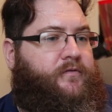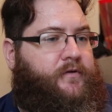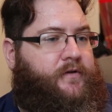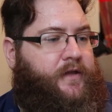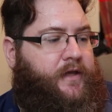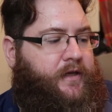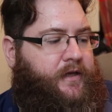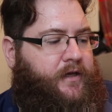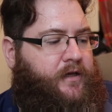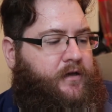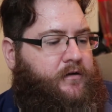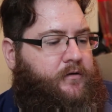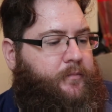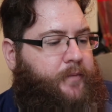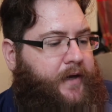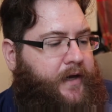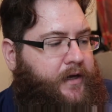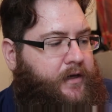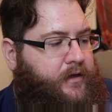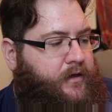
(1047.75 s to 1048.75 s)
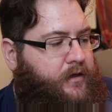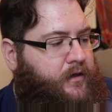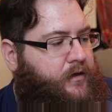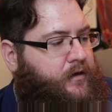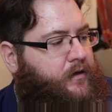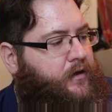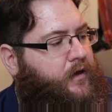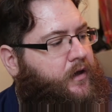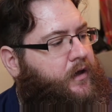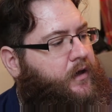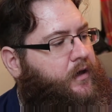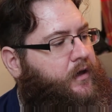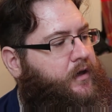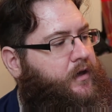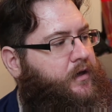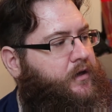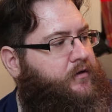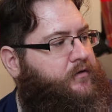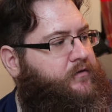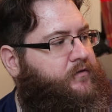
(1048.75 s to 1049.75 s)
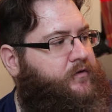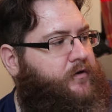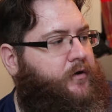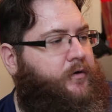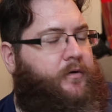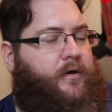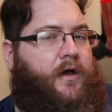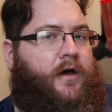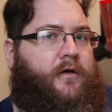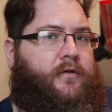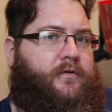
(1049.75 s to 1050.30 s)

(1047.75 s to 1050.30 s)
for that yellow backing is so